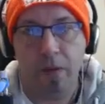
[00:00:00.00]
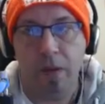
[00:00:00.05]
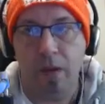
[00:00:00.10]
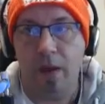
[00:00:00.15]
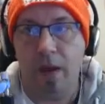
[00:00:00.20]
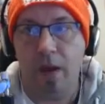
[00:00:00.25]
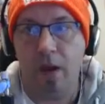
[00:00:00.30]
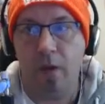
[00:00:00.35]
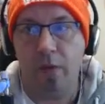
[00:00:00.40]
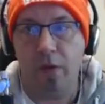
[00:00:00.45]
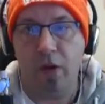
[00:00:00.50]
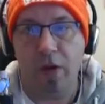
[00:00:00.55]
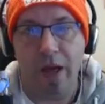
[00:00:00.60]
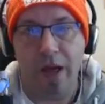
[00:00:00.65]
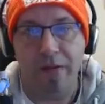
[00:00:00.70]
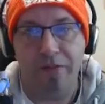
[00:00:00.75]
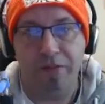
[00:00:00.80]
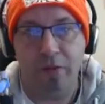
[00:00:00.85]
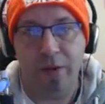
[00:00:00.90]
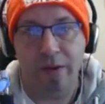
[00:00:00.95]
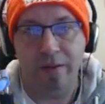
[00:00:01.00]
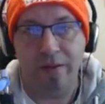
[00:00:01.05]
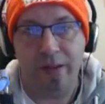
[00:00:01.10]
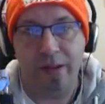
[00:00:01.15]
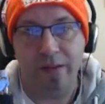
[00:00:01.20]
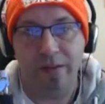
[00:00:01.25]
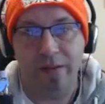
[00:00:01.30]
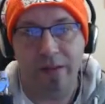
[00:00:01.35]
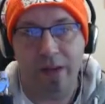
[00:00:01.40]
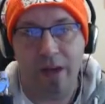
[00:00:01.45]
long we got left? twenty
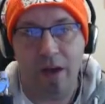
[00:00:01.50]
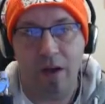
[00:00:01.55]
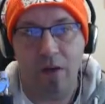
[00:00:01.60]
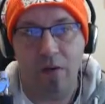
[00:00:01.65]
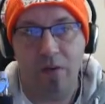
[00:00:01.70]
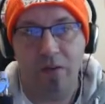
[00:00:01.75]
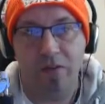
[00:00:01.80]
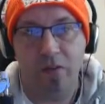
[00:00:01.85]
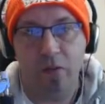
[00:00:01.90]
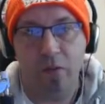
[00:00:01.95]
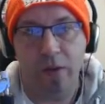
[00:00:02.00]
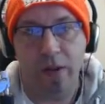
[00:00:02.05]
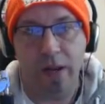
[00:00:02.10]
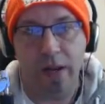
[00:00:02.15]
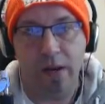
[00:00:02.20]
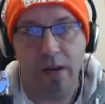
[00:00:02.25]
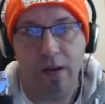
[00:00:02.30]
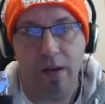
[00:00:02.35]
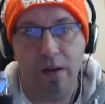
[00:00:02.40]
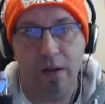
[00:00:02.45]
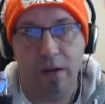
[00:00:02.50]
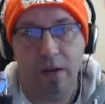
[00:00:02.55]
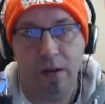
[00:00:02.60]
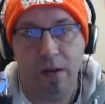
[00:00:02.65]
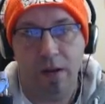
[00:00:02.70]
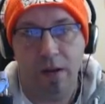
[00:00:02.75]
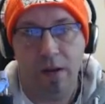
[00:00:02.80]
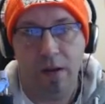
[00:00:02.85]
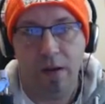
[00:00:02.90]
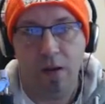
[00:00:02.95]
seconds to go, we're still winning.
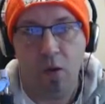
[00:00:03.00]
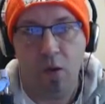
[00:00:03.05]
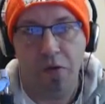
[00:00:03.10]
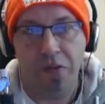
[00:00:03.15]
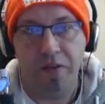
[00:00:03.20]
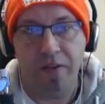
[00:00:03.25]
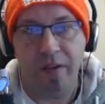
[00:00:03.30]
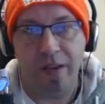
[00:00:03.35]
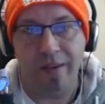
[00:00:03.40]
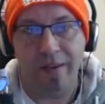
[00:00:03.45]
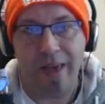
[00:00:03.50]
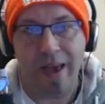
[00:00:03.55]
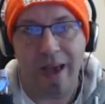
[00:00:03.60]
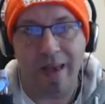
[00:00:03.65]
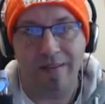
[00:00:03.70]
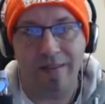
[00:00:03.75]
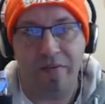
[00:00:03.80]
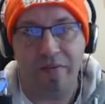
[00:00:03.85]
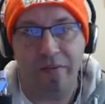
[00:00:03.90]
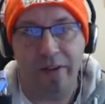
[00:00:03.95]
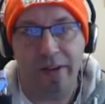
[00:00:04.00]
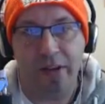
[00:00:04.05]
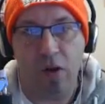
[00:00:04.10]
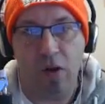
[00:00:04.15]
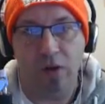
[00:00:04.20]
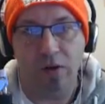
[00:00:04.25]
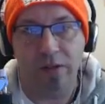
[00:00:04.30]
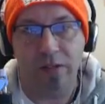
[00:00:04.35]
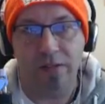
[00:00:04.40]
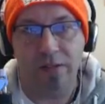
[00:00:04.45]
All the T N T has definitely
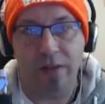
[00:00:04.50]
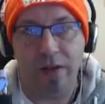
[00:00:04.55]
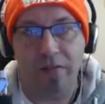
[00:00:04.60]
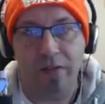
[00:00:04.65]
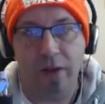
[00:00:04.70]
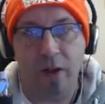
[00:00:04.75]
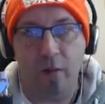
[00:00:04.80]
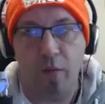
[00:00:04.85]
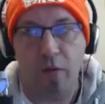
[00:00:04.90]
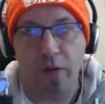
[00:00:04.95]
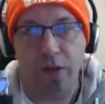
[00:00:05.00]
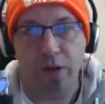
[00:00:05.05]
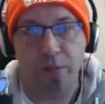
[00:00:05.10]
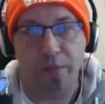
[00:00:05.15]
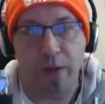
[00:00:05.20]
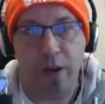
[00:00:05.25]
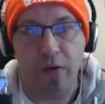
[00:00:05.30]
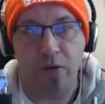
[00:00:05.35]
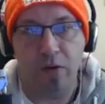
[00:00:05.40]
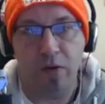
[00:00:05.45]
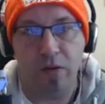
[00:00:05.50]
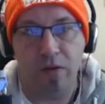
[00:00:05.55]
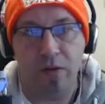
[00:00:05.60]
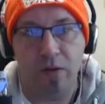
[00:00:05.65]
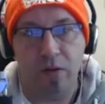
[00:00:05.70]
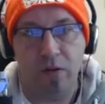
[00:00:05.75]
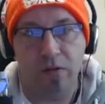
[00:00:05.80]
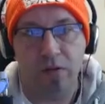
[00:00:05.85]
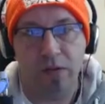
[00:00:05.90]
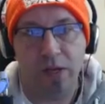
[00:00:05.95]
gone, so there's definitely no more explosions. So as
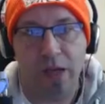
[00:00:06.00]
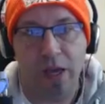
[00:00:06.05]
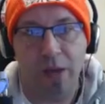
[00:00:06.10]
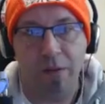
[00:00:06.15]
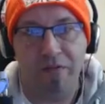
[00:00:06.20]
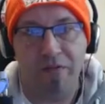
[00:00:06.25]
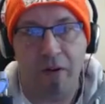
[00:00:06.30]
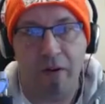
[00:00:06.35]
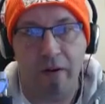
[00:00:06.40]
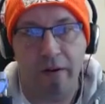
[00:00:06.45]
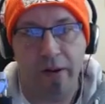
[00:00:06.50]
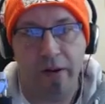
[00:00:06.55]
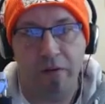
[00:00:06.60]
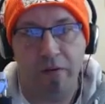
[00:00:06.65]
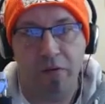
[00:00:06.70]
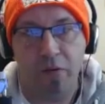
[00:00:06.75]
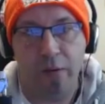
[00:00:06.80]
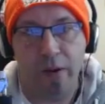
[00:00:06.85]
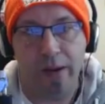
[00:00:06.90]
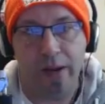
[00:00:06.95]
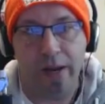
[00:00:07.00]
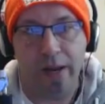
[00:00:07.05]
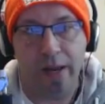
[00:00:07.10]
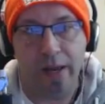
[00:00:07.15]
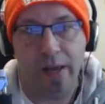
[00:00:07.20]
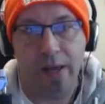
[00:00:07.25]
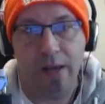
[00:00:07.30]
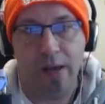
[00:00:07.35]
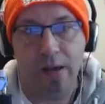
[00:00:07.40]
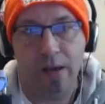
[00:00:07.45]
long as I keep firing off quickly,
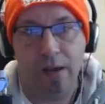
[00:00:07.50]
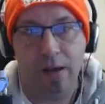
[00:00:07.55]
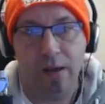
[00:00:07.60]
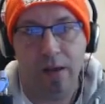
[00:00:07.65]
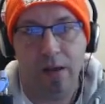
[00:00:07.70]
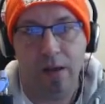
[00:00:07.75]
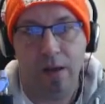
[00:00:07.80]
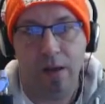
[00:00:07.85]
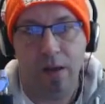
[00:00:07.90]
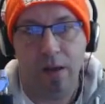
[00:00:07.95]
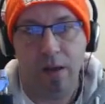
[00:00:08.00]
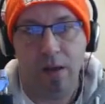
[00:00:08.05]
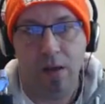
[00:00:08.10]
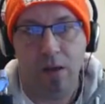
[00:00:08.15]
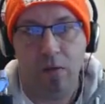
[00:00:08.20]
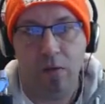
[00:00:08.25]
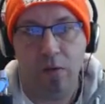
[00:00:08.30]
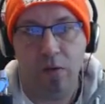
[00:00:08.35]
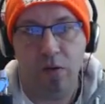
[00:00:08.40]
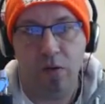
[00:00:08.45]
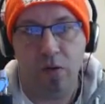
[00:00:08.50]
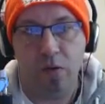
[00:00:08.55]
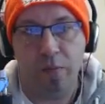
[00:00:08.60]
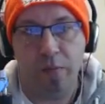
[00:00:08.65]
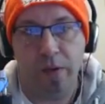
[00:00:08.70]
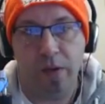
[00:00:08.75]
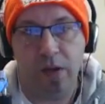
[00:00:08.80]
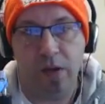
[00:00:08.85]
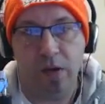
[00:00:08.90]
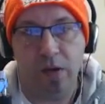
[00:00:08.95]
we should be
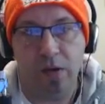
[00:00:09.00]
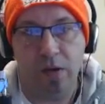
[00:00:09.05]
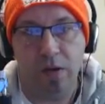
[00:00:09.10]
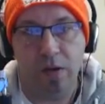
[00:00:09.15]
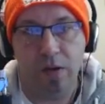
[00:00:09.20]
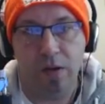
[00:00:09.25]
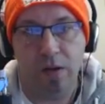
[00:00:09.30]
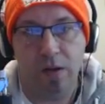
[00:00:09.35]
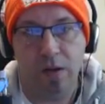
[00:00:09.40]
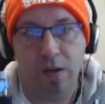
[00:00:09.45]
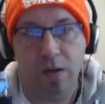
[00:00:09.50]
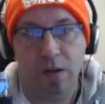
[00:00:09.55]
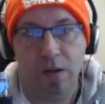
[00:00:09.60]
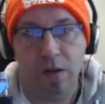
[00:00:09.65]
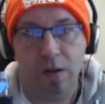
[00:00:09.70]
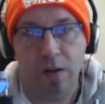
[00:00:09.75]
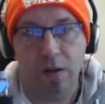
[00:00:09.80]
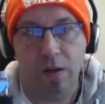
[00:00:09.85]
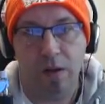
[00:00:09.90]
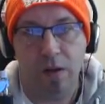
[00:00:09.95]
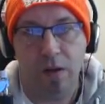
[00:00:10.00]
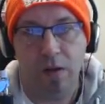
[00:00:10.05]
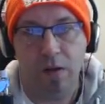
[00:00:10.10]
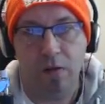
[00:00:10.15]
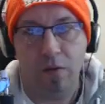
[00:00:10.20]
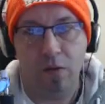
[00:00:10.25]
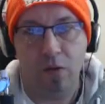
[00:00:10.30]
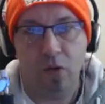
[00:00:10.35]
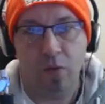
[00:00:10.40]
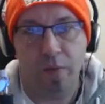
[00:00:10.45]
good. We
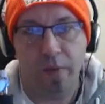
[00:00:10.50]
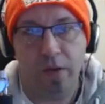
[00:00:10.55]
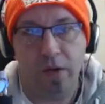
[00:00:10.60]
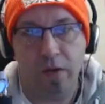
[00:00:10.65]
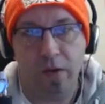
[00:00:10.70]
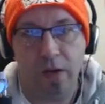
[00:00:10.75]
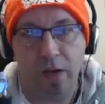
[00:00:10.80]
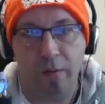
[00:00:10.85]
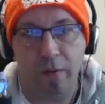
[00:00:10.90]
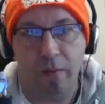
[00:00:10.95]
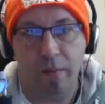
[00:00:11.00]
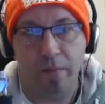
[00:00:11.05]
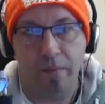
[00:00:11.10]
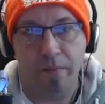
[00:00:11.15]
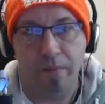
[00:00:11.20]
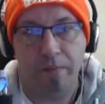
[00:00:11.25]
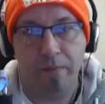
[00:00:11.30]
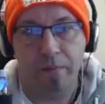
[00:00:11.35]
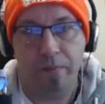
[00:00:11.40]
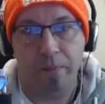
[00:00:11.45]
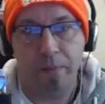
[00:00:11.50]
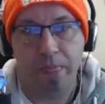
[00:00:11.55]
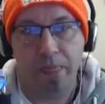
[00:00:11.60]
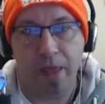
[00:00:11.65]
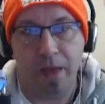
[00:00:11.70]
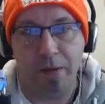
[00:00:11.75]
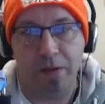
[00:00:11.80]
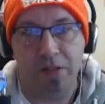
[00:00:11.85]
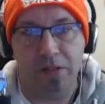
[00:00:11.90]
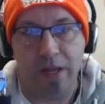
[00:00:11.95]
should be good, come on.
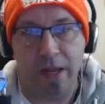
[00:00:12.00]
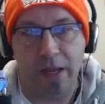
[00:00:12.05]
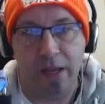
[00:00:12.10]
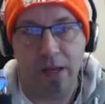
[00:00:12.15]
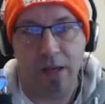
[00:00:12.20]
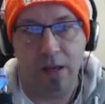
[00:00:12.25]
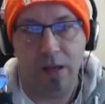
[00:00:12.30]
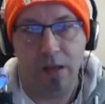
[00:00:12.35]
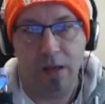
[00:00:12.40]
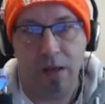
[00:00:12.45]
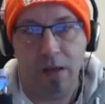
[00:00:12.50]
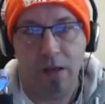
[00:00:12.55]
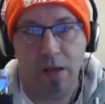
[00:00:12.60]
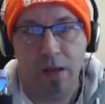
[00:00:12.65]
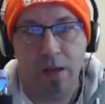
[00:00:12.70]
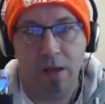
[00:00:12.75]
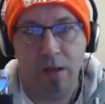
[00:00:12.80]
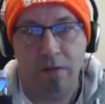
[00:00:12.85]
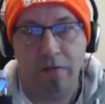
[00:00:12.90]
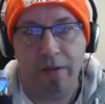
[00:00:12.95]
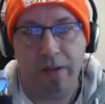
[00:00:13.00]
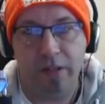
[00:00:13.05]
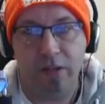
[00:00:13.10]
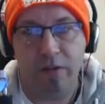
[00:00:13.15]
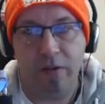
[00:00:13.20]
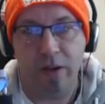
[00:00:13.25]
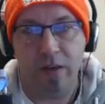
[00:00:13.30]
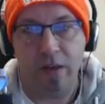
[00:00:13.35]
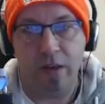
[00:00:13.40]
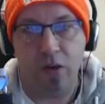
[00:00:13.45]
Come on, Snake.
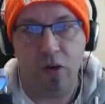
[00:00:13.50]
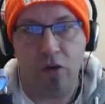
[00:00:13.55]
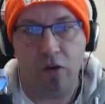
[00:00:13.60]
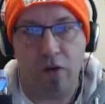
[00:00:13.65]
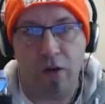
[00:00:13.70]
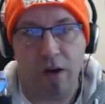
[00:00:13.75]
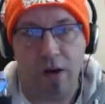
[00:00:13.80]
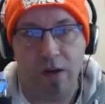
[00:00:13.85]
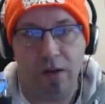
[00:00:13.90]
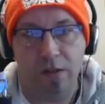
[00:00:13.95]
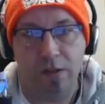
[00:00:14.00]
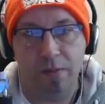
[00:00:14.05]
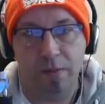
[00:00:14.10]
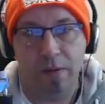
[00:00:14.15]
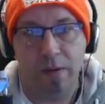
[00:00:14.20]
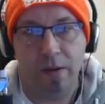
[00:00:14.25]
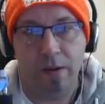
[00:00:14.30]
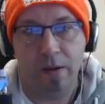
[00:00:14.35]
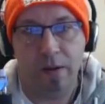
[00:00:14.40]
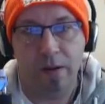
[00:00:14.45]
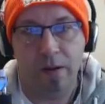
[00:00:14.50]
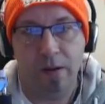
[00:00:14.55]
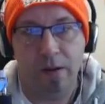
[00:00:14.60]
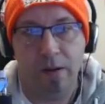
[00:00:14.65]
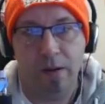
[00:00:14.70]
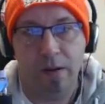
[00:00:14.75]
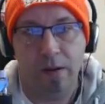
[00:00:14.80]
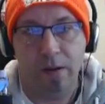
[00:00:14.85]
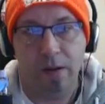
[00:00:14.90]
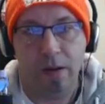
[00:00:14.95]
Victory is in your grasp.
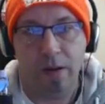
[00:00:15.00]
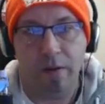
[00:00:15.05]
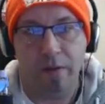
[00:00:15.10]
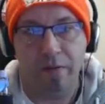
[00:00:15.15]
Come on,